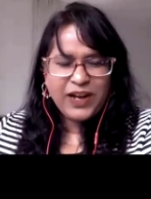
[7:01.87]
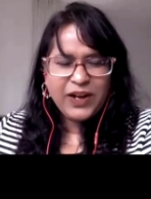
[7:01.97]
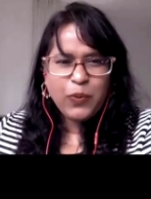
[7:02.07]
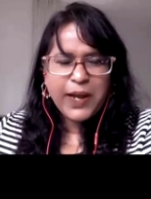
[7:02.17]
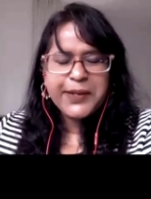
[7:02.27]
A
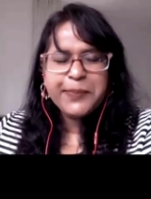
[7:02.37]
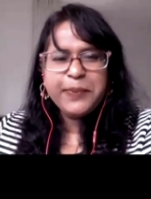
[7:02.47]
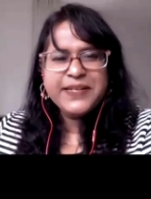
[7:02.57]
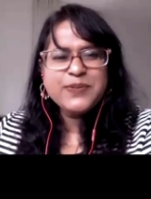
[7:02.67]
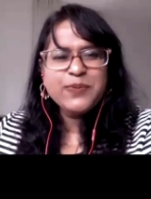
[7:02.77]
Quiet
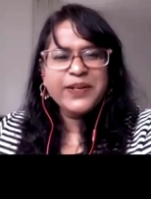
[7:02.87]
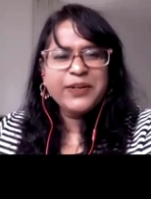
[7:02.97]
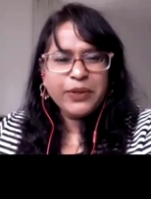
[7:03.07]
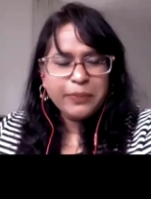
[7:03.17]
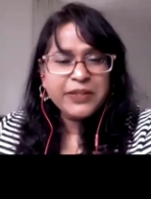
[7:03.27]
Place went
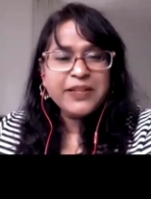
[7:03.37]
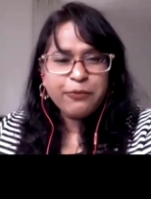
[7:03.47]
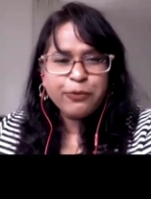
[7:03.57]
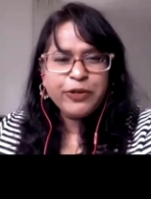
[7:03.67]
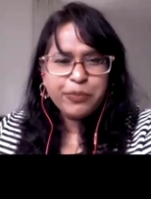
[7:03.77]
away, but that
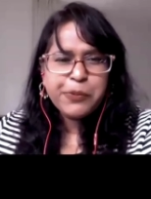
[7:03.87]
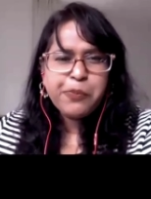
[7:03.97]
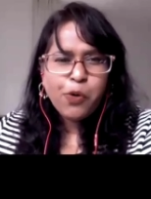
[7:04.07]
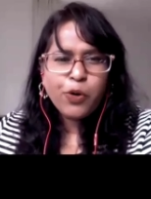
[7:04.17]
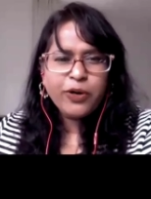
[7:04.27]
would have been
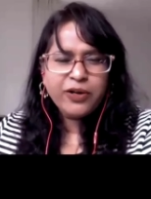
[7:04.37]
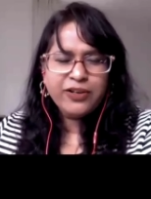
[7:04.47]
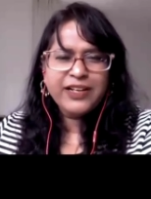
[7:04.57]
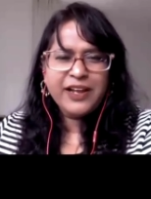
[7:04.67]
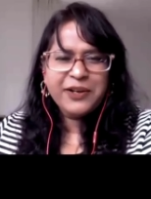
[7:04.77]
more
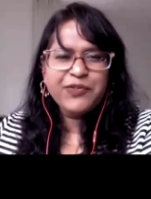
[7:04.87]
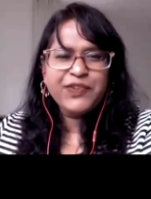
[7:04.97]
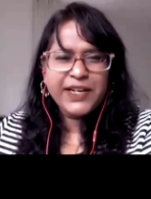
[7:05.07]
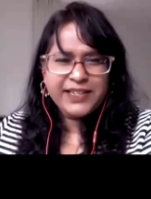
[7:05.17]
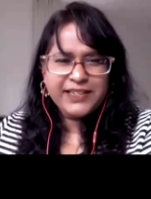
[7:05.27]
the kind of
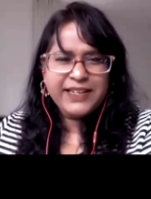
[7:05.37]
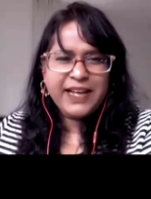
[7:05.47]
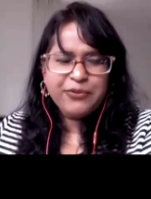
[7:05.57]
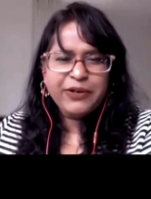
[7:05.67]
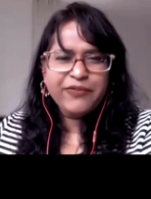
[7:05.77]
title that
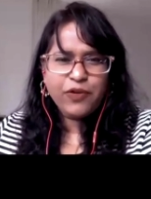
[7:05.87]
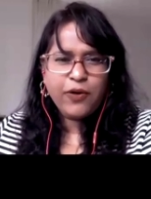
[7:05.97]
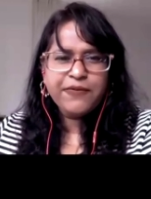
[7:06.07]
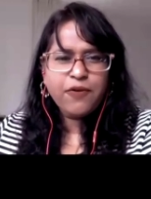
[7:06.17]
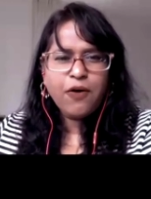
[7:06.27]
I would have
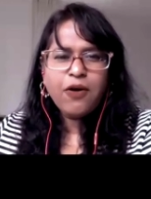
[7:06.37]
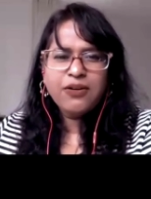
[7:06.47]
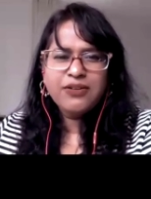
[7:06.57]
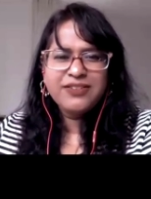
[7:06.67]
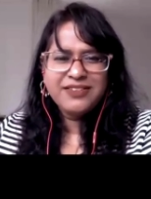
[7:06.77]
gone for,
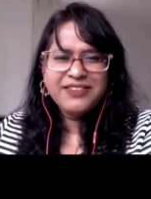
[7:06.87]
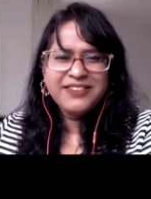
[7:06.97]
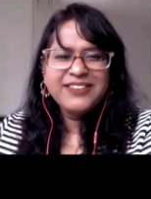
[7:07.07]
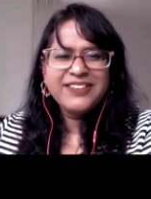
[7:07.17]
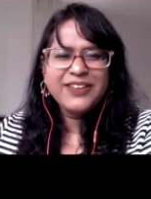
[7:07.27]

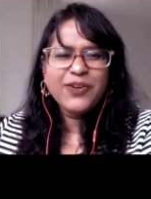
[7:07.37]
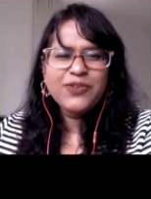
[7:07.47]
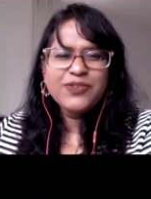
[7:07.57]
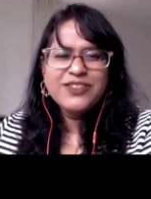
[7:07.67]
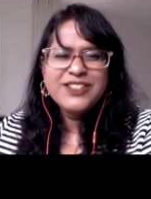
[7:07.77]
you know.